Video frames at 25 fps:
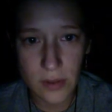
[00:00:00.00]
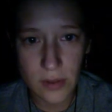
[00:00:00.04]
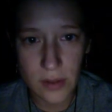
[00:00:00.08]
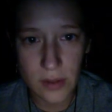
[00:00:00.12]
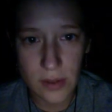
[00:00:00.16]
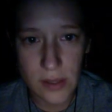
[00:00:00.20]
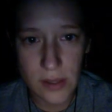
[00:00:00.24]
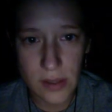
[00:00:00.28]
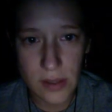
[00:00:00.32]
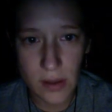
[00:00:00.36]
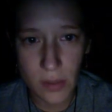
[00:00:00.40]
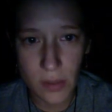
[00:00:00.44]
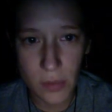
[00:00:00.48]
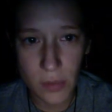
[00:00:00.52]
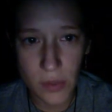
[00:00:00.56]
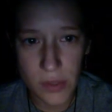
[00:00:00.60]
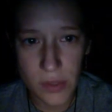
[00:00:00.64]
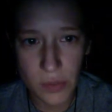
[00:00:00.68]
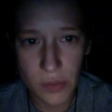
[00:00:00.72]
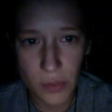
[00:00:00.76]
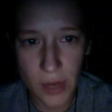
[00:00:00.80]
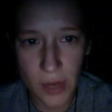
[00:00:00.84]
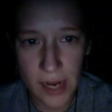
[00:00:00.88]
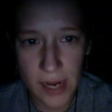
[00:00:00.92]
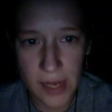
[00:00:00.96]
Its knob was
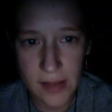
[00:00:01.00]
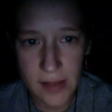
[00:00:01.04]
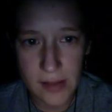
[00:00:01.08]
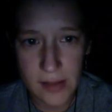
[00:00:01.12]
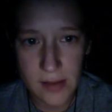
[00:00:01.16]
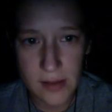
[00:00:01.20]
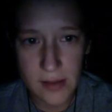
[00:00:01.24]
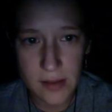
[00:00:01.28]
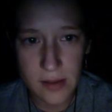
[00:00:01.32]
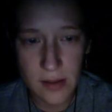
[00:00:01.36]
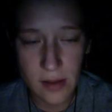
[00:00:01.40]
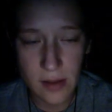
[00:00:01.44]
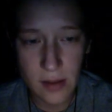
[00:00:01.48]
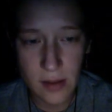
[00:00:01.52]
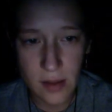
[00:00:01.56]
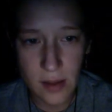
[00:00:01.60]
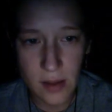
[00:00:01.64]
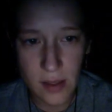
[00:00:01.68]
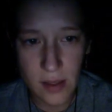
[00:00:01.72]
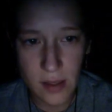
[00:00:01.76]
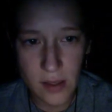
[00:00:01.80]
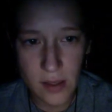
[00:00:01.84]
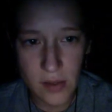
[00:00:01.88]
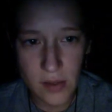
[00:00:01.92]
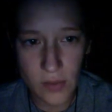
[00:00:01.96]
brass,
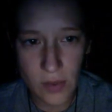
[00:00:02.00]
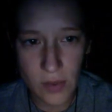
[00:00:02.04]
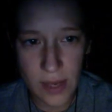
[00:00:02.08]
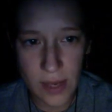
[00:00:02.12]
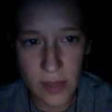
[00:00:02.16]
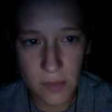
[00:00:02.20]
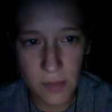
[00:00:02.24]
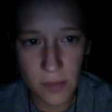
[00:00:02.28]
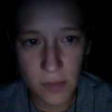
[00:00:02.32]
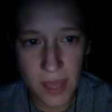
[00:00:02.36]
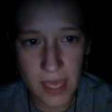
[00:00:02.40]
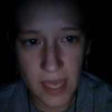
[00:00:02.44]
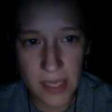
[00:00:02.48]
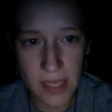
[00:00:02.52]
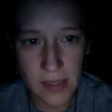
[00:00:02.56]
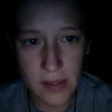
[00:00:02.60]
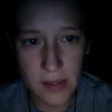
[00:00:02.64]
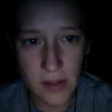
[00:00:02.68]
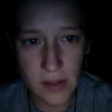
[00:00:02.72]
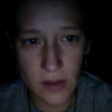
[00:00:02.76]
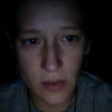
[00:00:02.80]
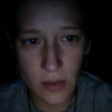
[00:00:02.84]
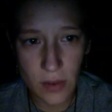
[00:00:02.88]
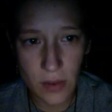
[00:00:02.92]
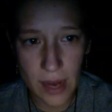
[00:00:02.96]
its red paint
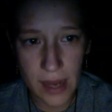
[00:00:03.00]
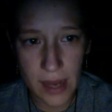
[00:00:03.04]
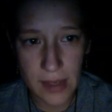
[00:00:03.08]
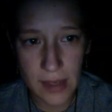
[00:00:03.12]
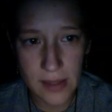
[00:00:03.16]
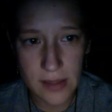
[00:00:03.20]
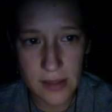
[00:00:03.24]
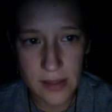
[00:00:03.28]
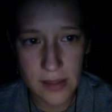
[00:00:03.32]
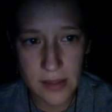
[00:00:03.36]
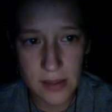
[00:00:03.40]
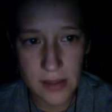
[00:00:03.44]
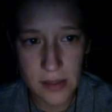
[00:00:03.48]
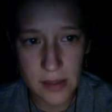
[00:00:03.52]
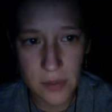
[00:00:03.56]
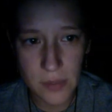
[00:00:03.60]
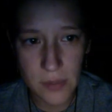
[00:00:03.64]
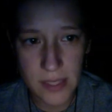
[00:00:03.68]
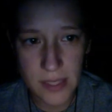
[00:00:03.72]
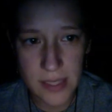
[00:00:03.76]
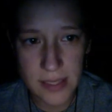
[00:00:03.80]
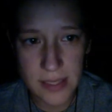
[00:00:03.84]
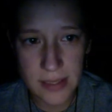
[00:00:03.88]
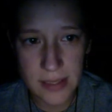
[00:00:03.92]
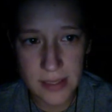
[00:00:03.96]
cracked and
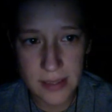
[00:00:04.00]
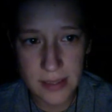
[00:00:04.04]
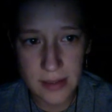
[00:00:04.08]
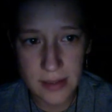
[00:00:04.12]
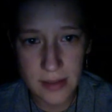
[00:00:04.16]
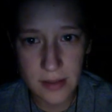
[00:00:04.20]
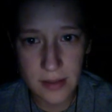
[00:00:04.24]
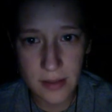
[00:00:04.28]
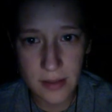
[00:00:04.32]
peeling.